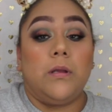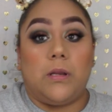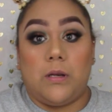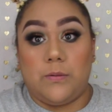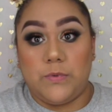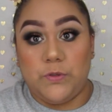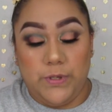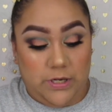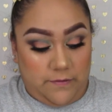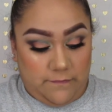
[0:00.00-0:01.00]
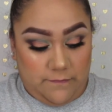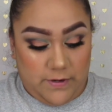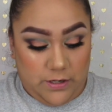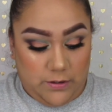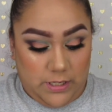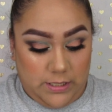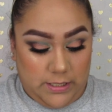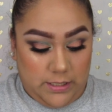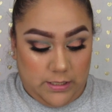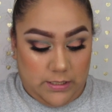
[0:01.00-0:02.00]
And I'm doing it very
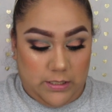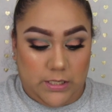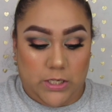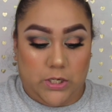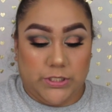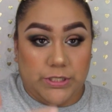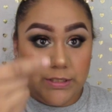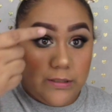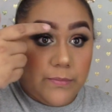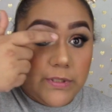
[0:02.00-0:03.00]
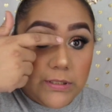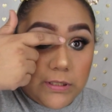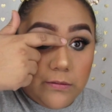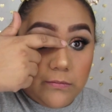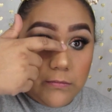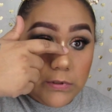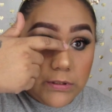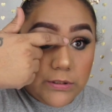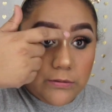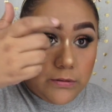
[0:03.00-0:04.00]
like cautiously because I don't
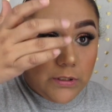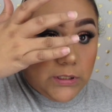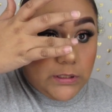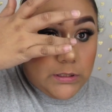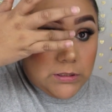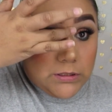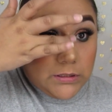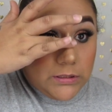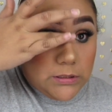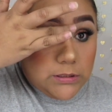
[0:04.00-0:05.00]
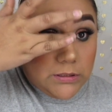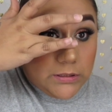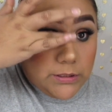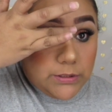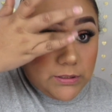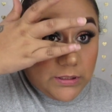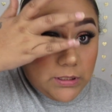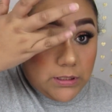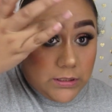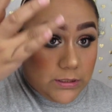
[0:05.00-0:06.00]
want to. You
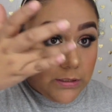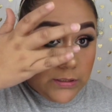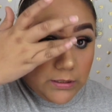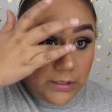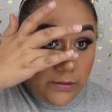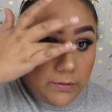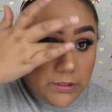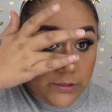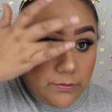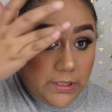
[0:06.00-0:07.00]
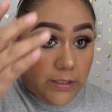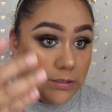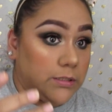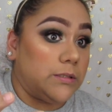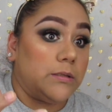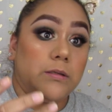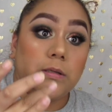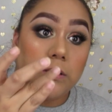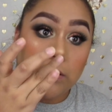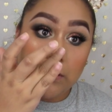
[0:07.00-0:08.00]
see, I don't want to do that.
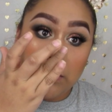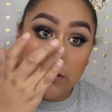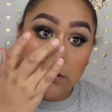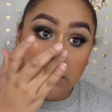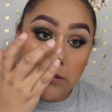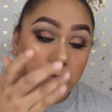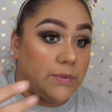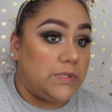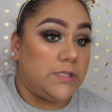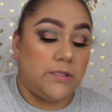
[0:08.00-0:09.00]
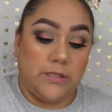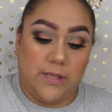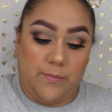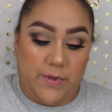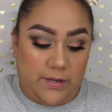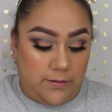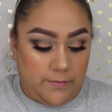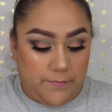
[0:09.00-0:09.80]
It doesn't look that bad.